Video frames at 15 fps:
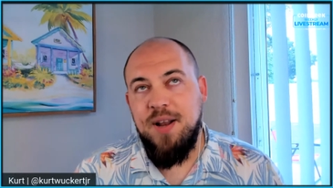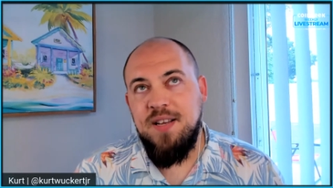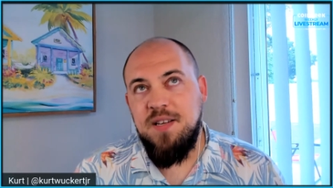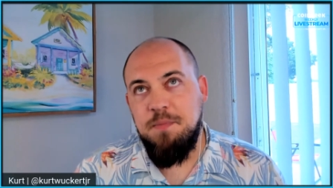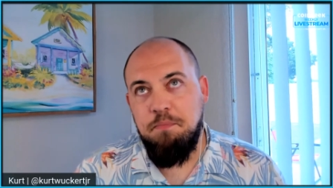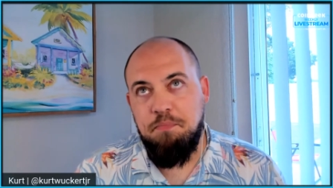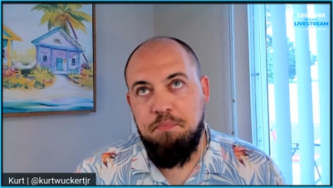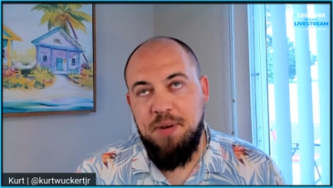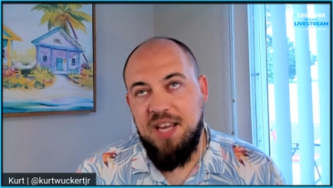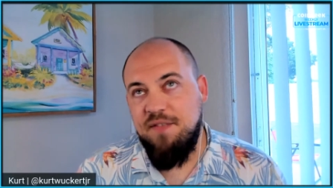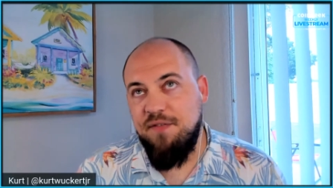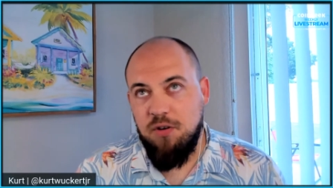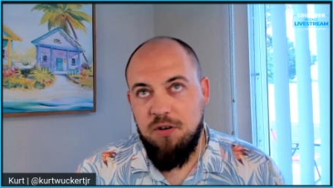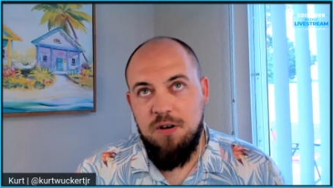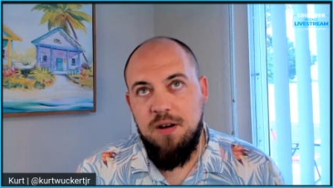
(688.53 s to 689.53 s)

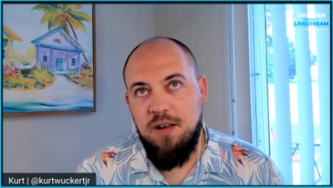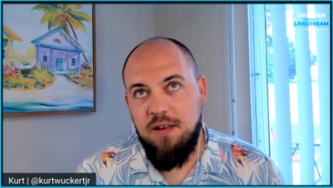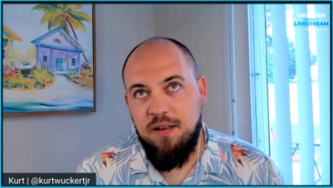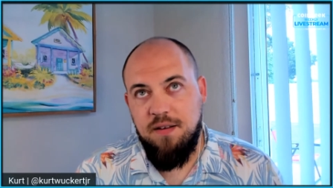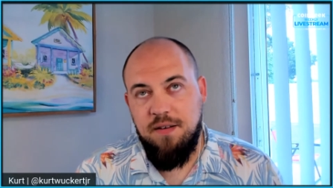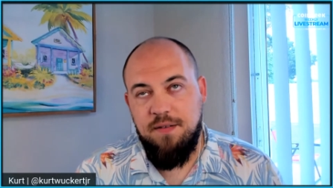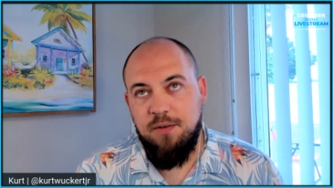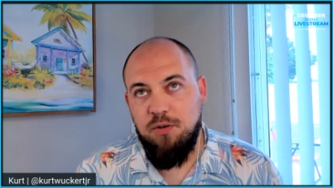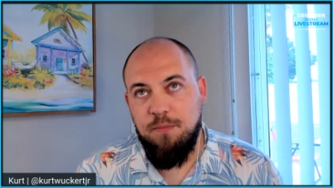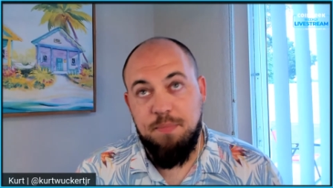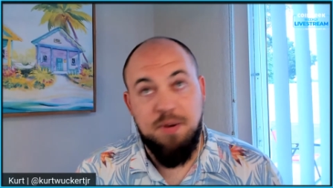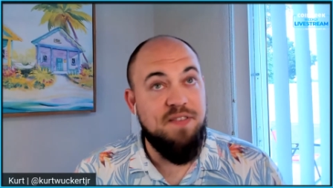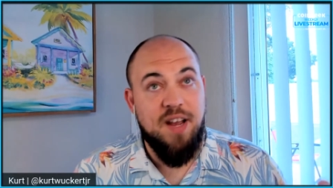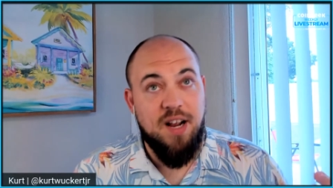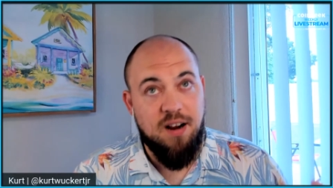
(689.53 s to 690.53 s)
Brent Beaver
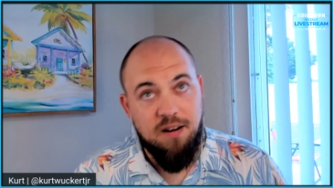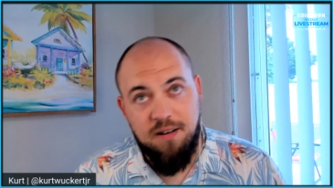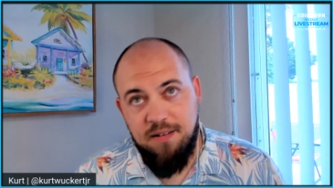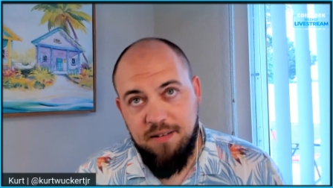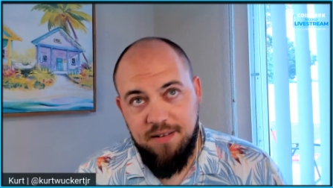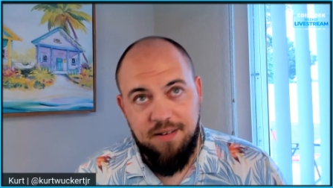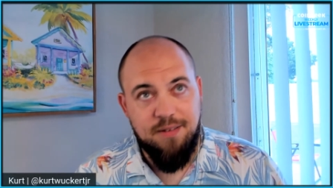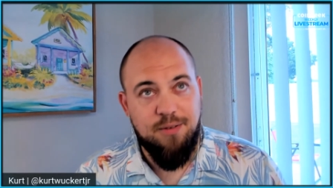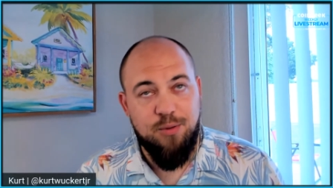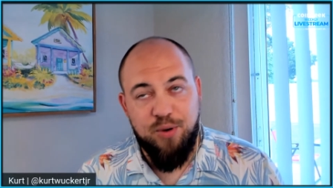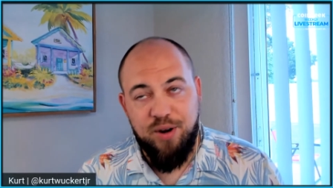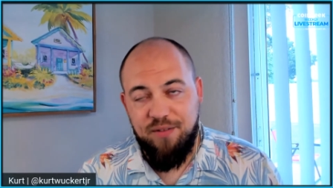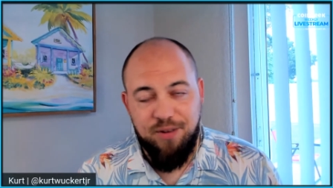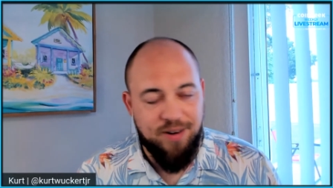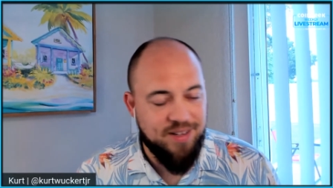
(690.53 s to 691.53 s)
or Biver
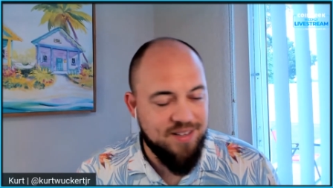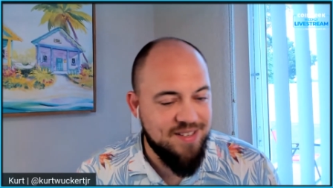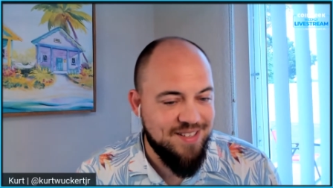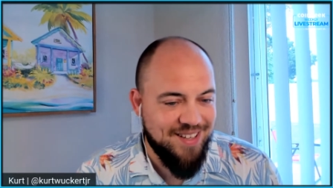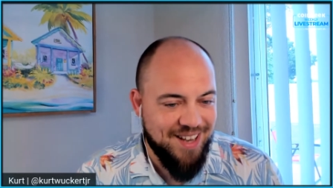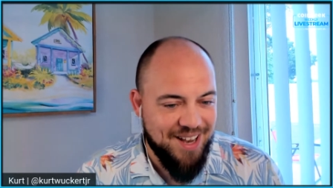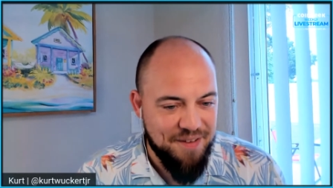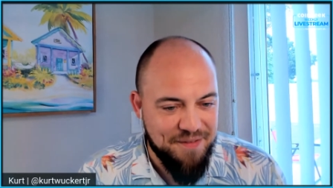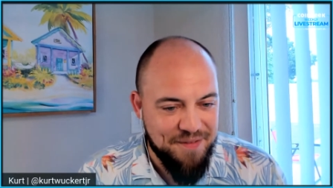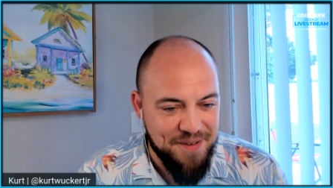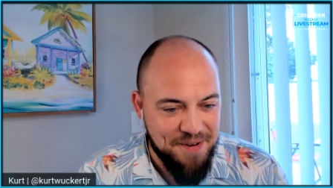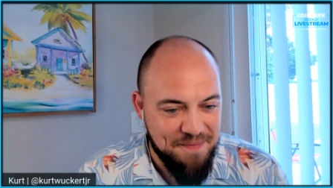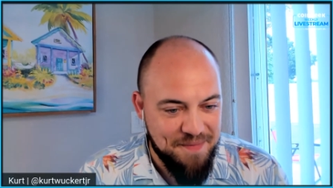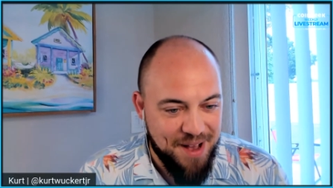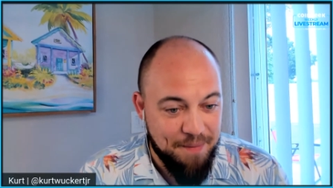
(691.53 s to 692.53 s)
or whatever it is
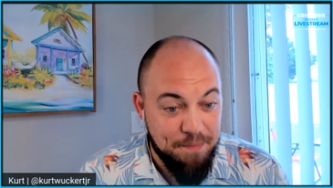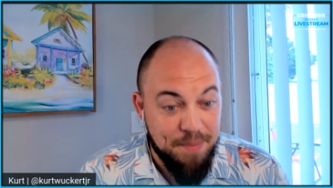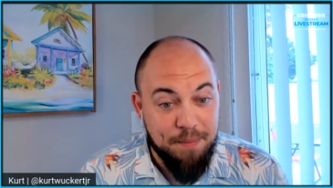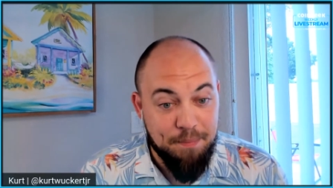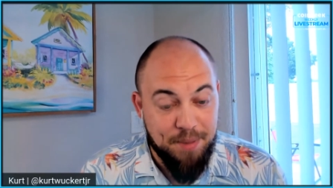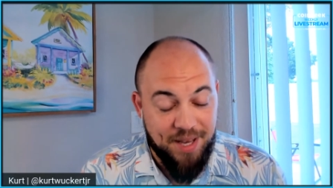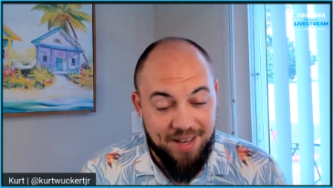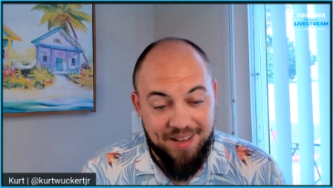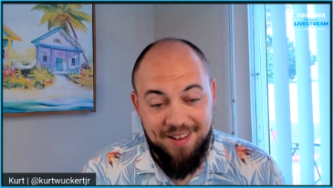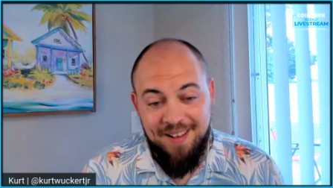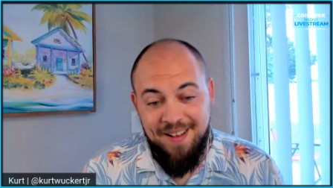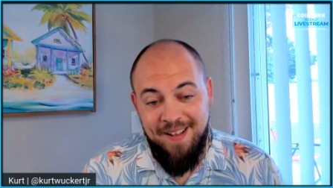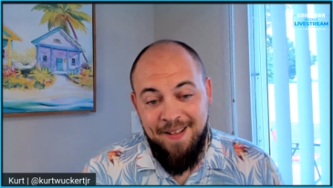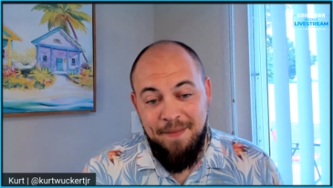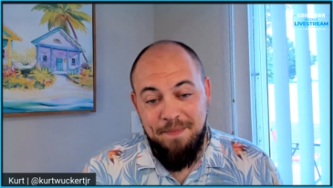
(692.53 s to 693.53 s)
from
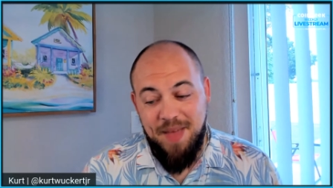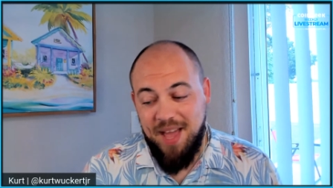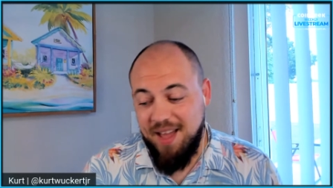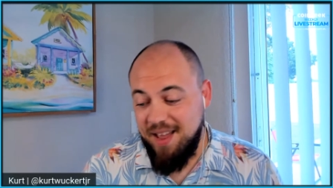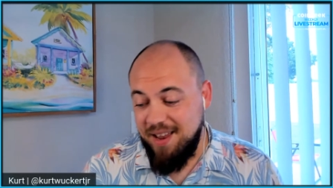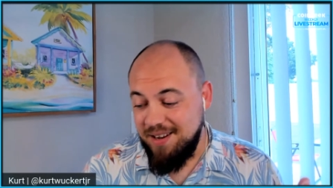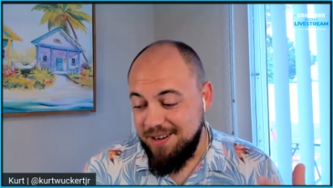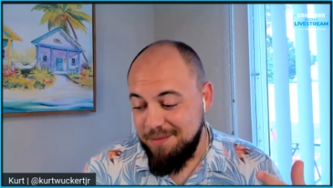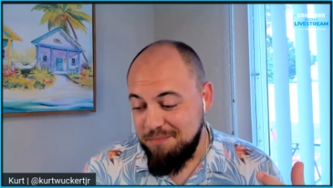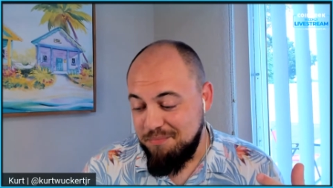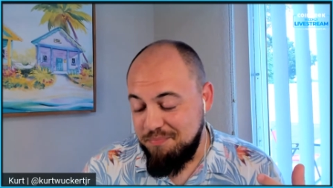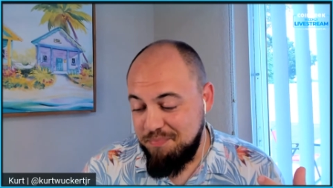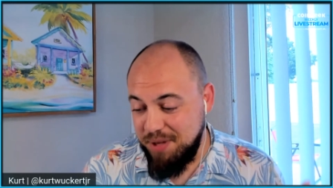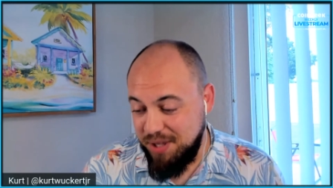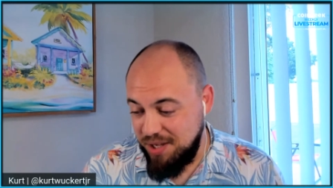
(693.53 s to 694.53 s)
Bitping,
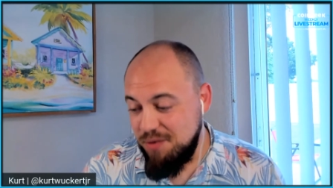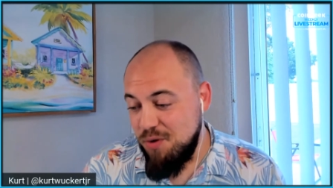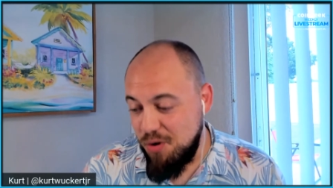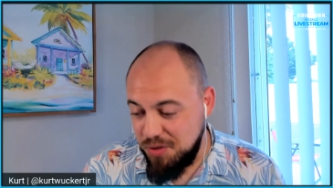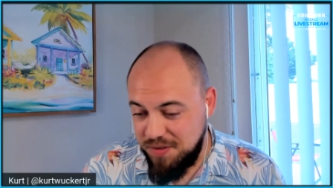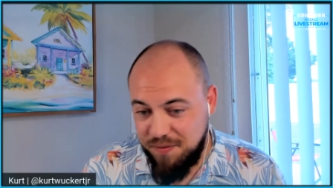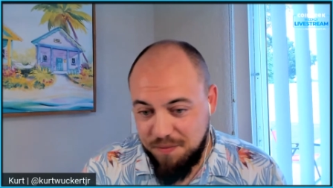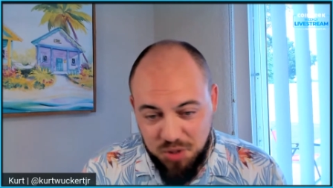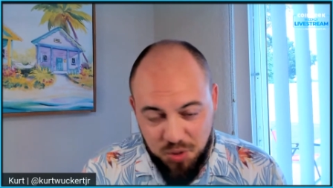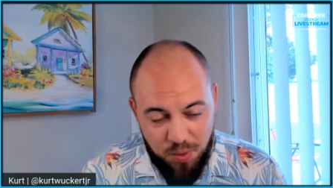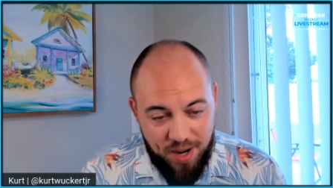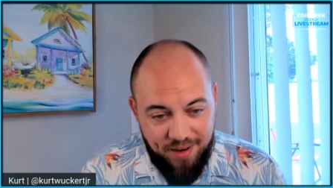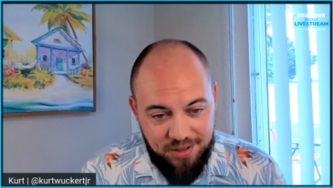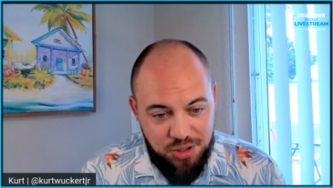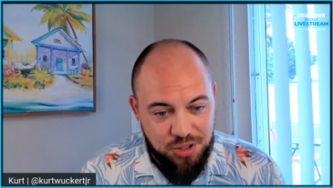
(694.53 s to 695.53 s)
and Billy Rose
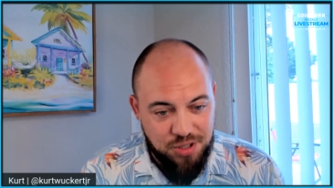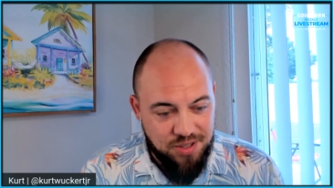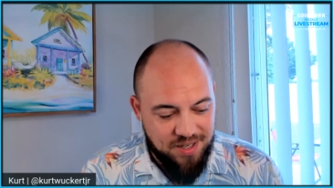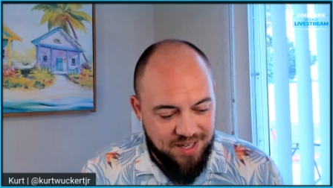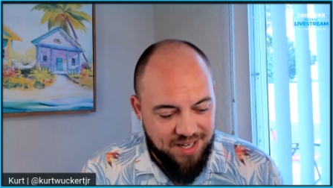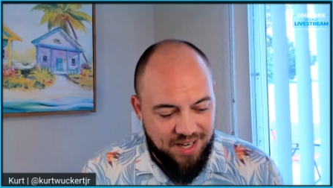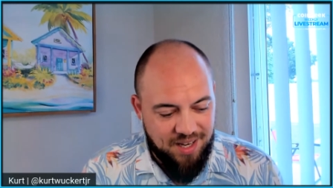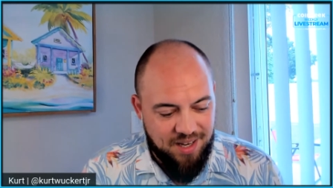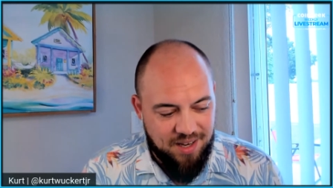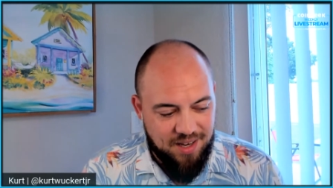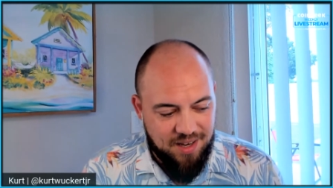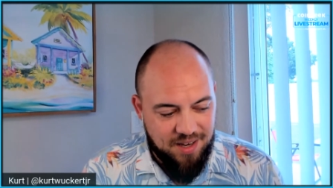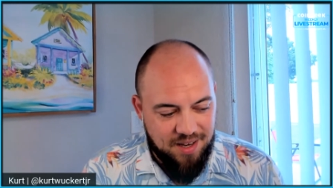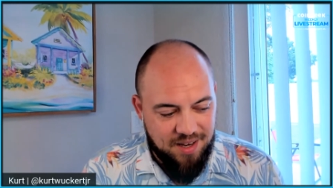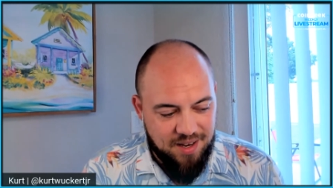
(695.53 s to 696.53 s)
from Twetch,
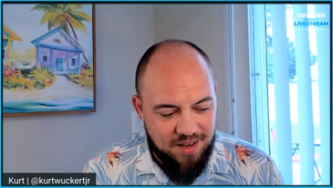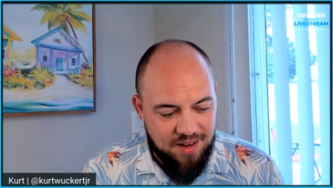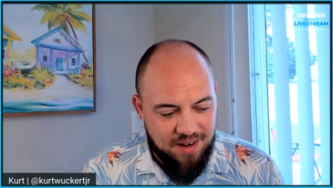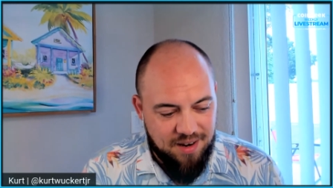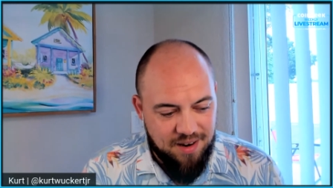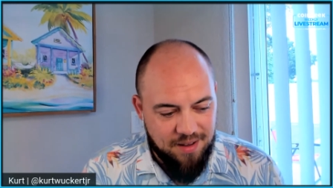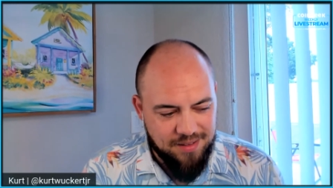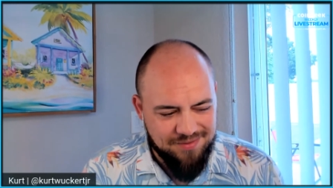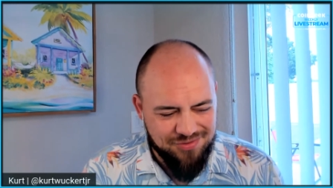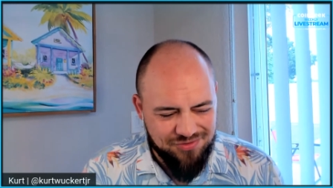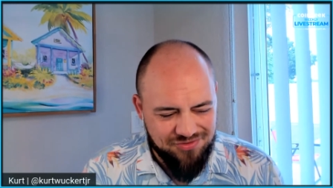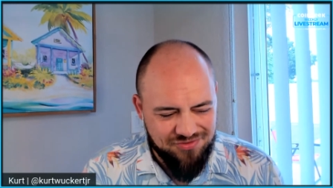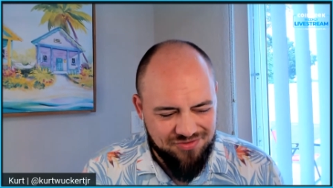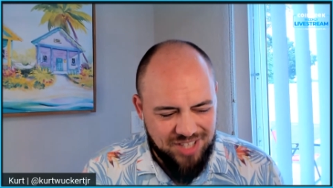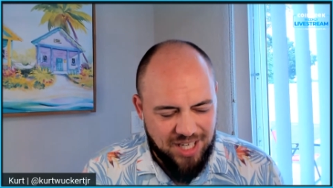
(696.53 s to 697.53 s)
and